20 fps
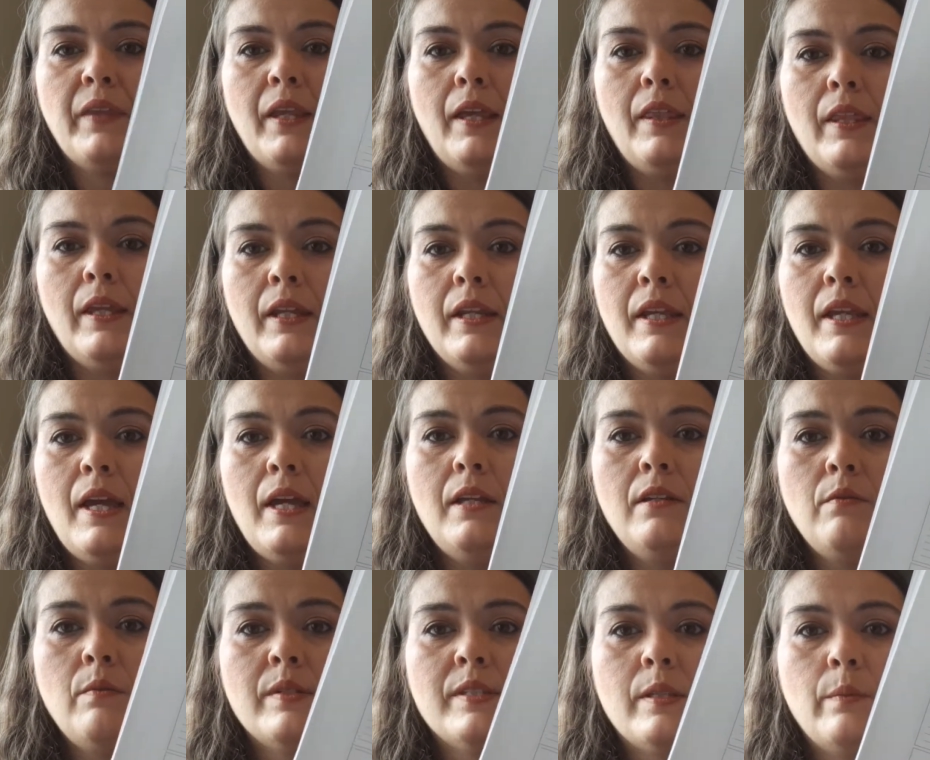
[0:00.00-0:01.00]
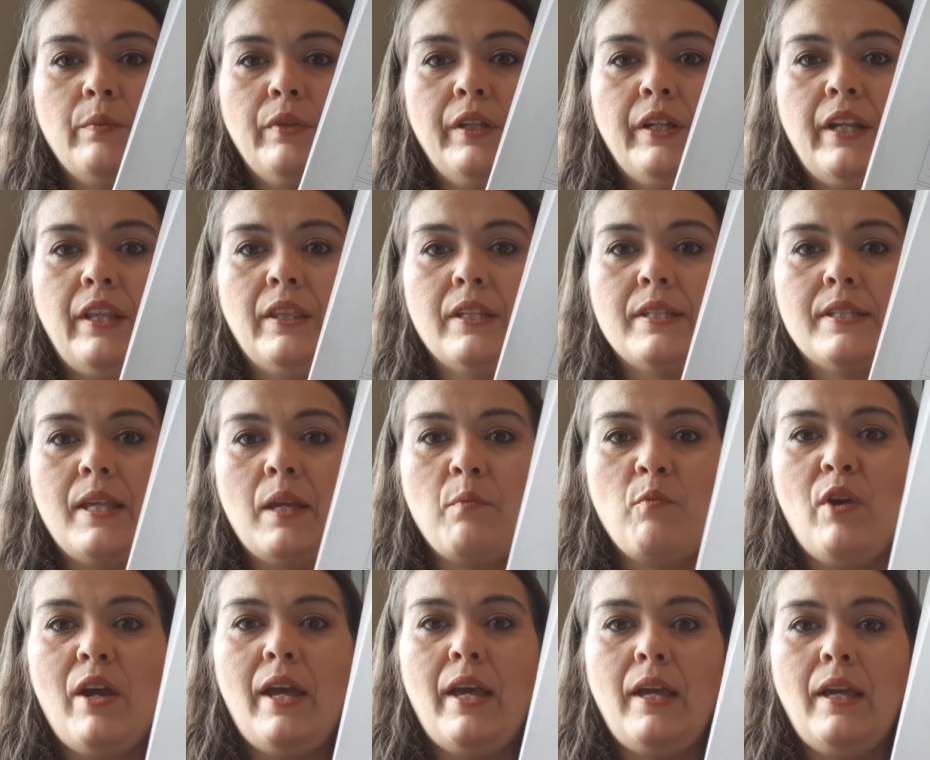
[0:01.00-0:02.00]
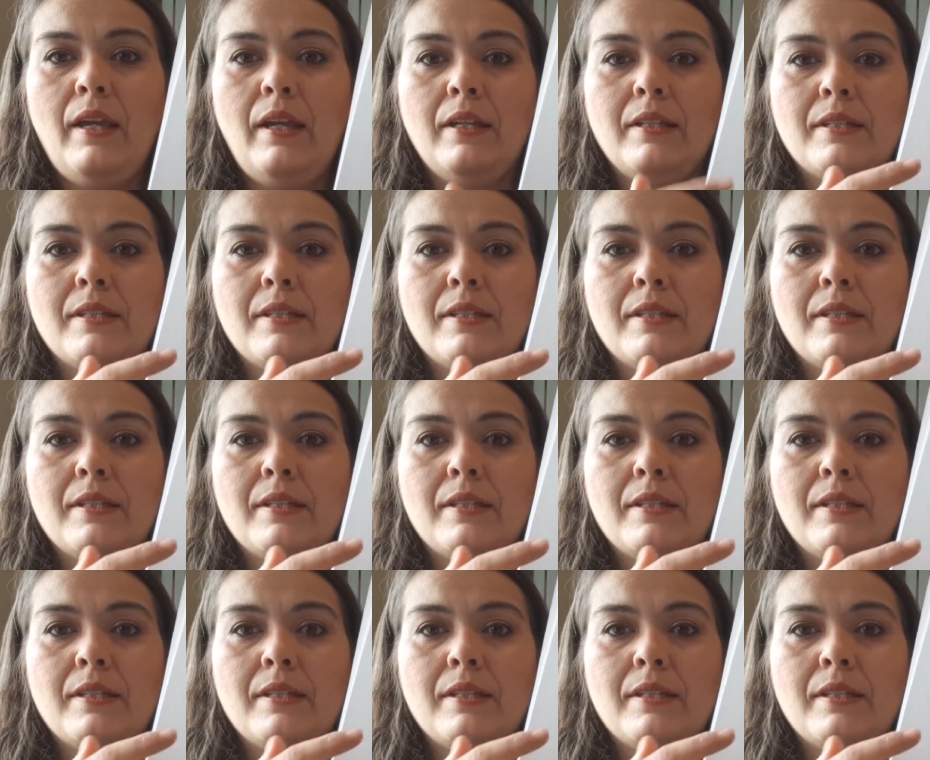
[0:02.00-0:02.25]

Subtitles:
And then again, you assemble it in the same way.